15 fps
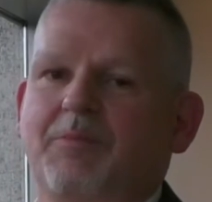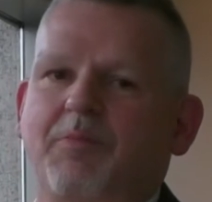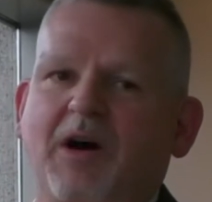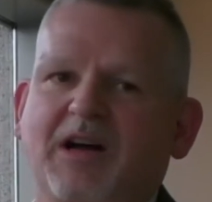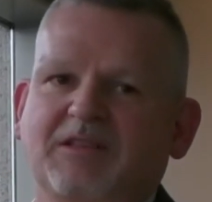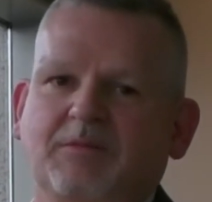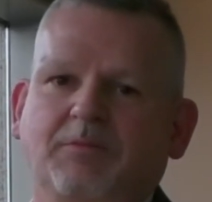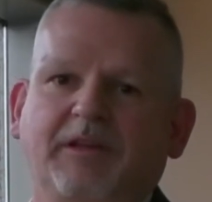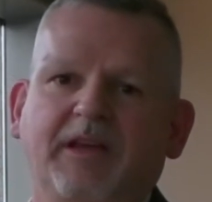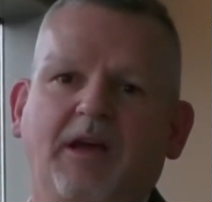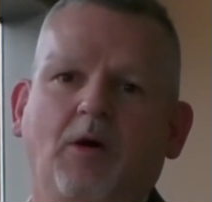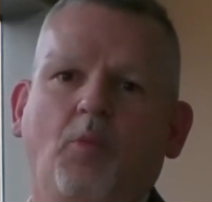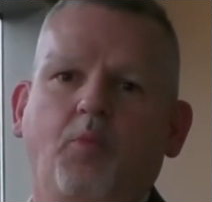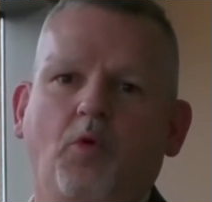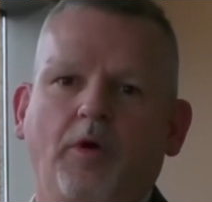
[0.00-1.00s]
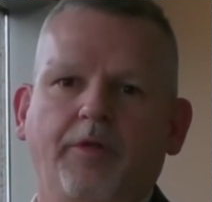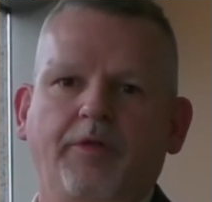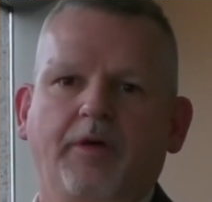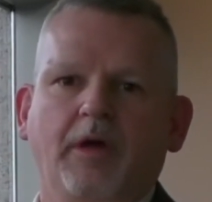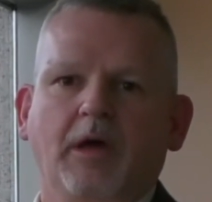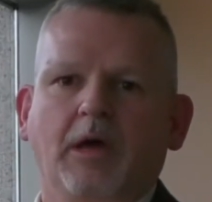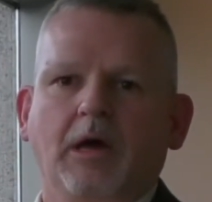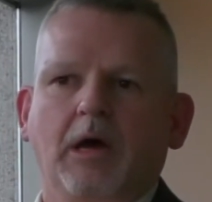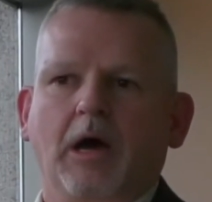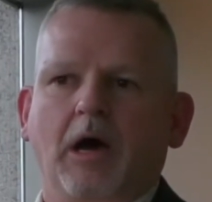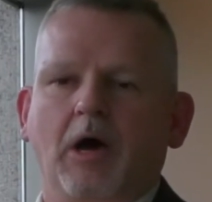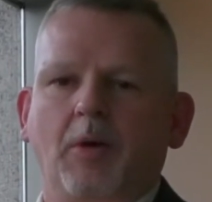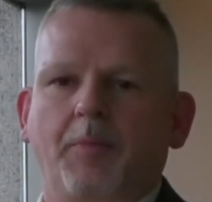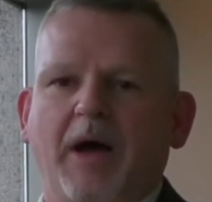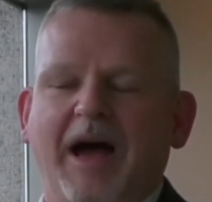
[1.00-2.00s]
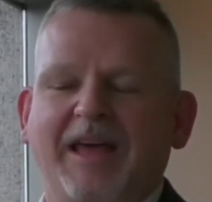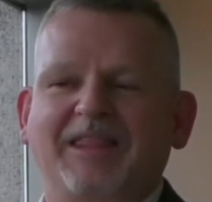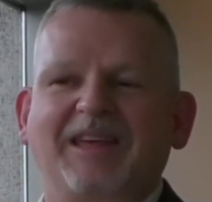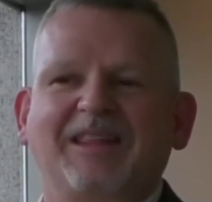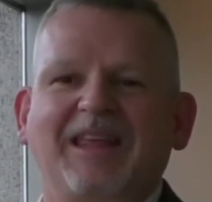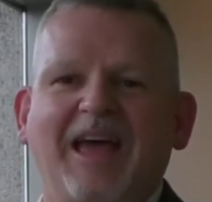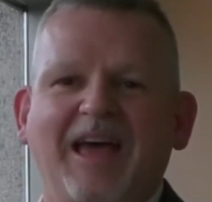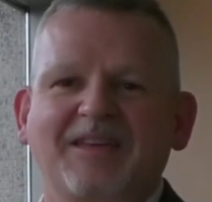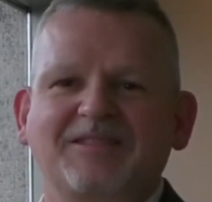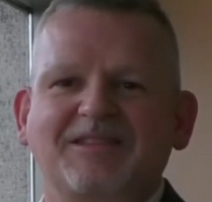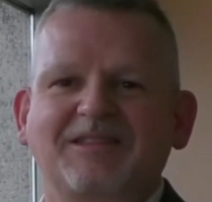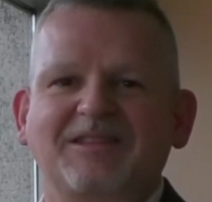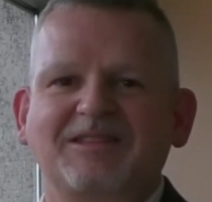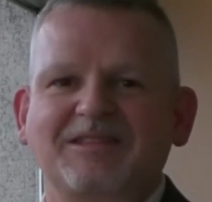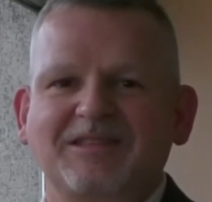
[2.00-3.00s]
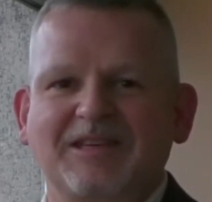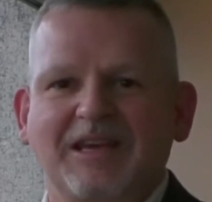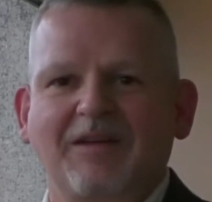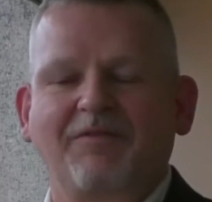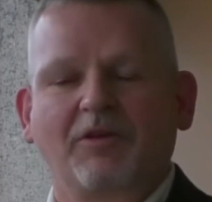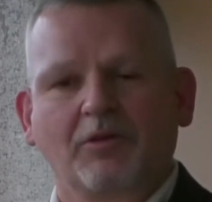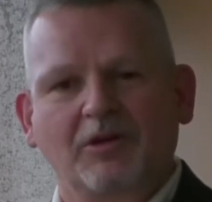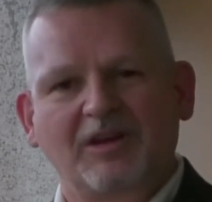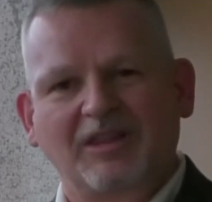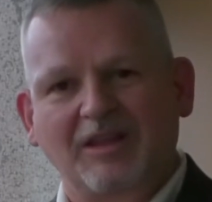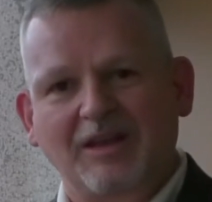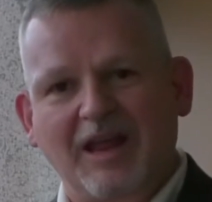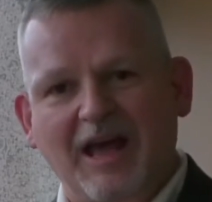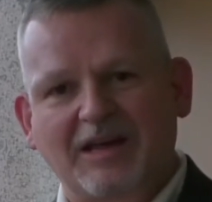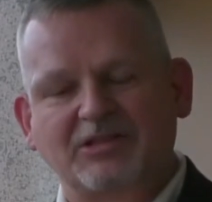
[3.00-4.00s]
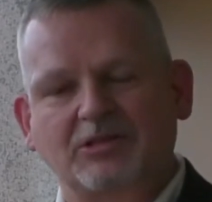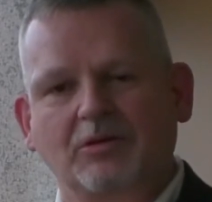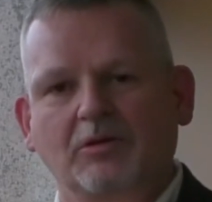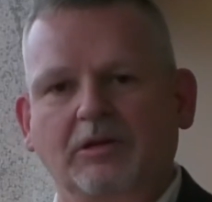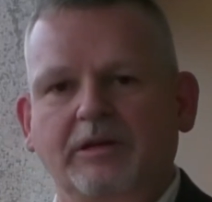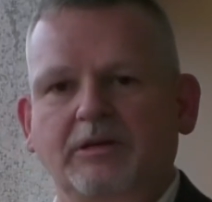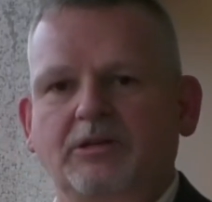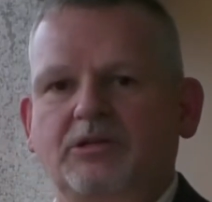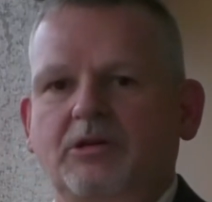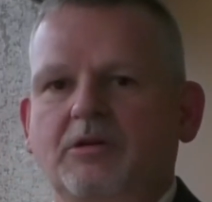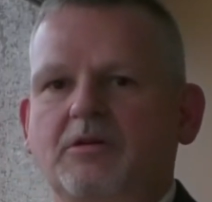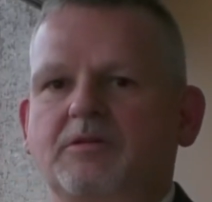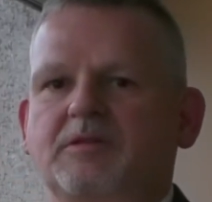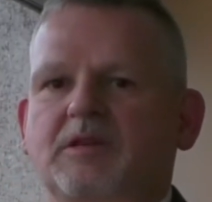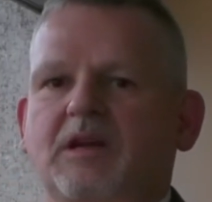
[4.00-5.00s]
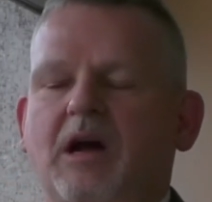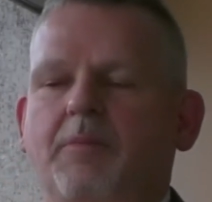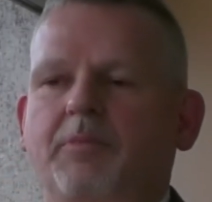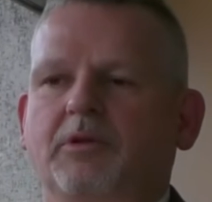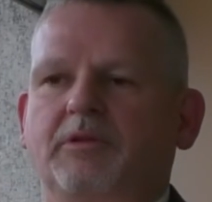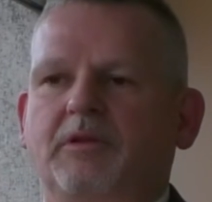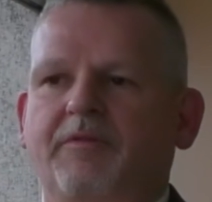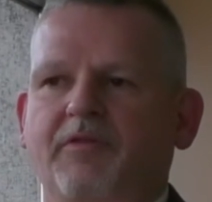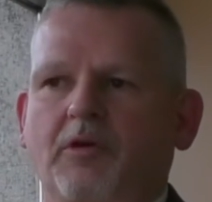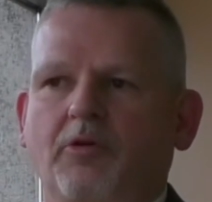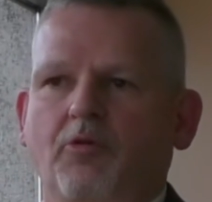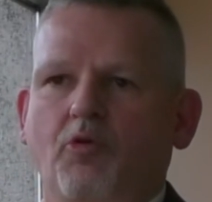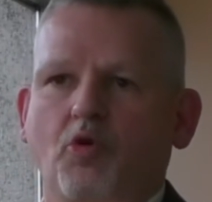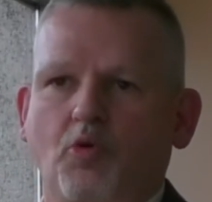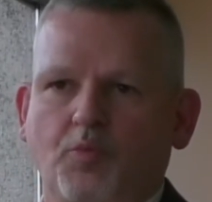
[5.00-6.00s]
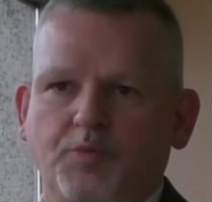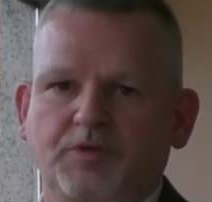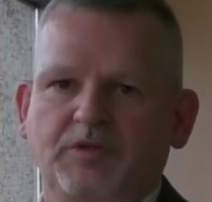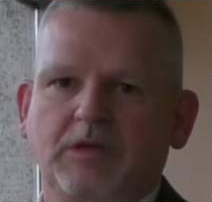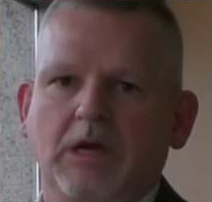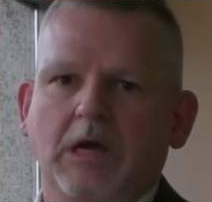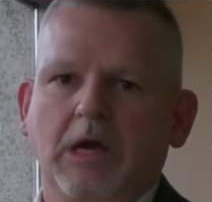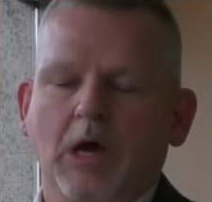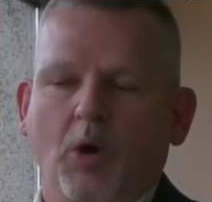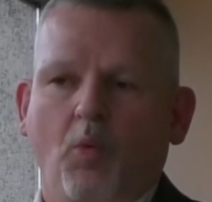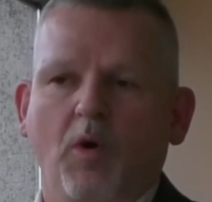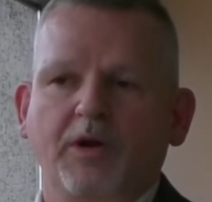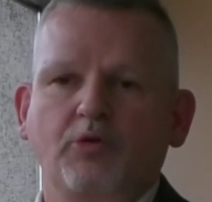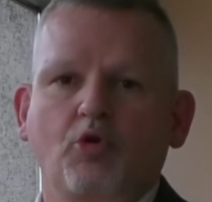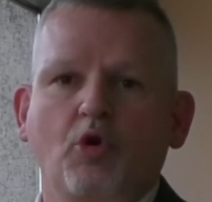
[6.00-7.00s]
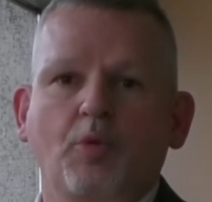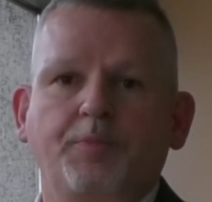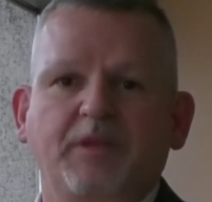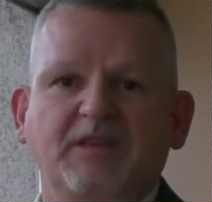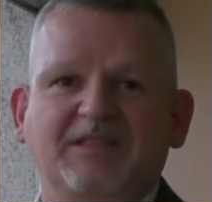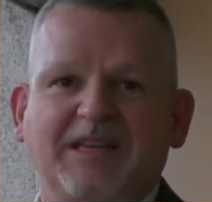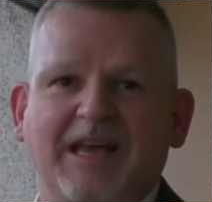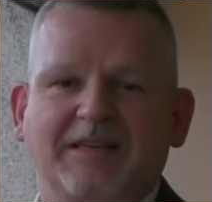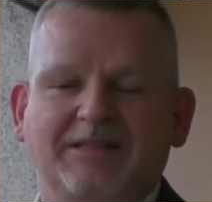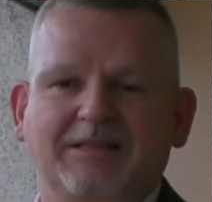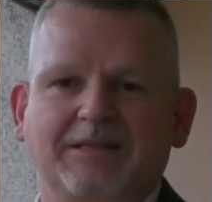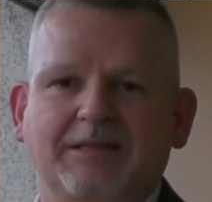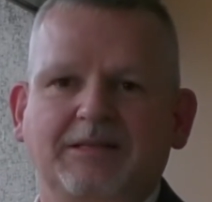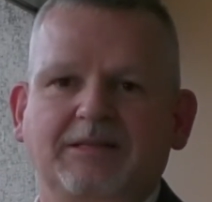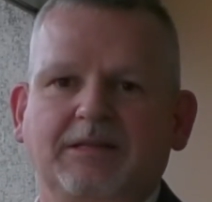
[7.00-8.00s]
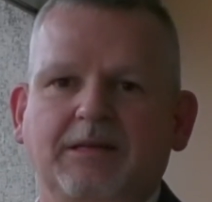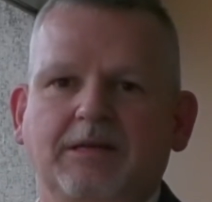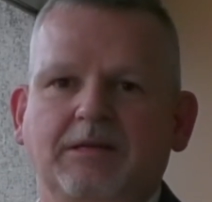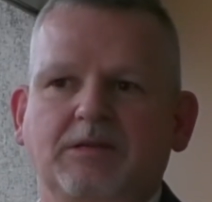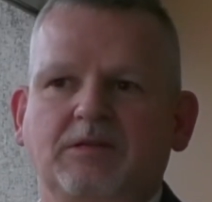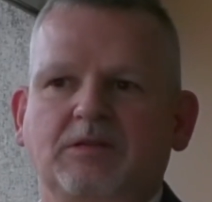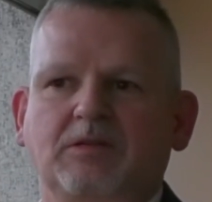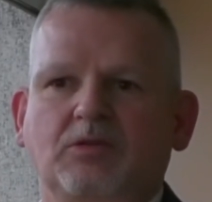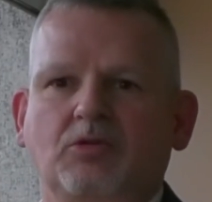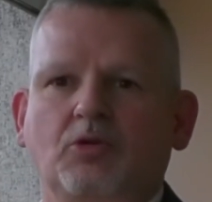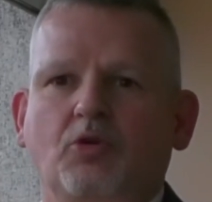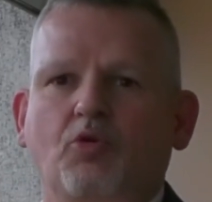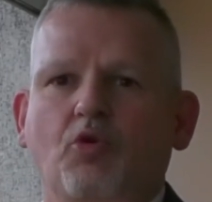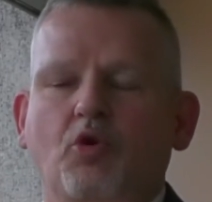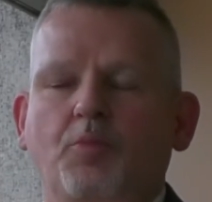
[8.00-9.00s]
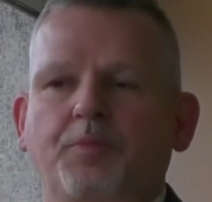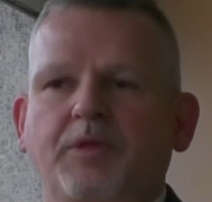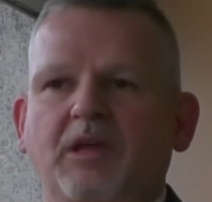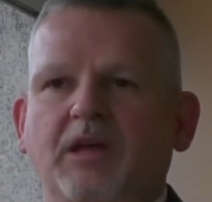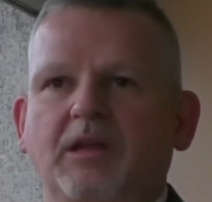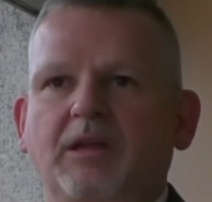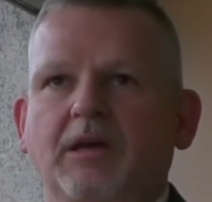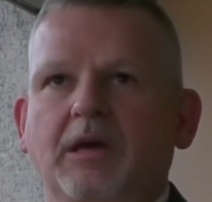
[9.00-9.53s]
possibly help with. I think the hesitancy, if you look at the national literature, is a couple different groups. One group that's hesitant is the group that